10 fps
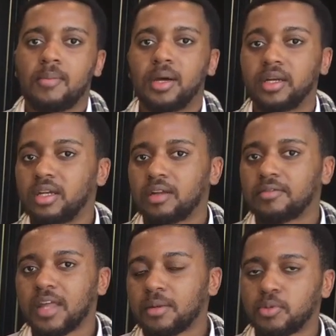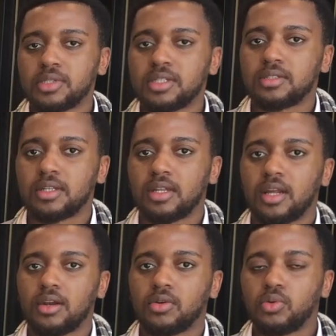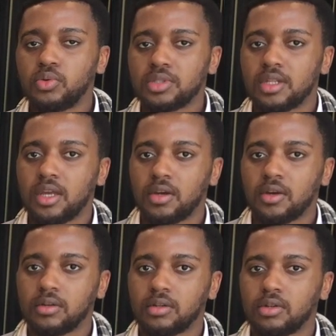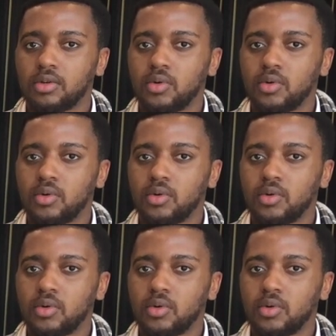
But if that person isn't there, who's there?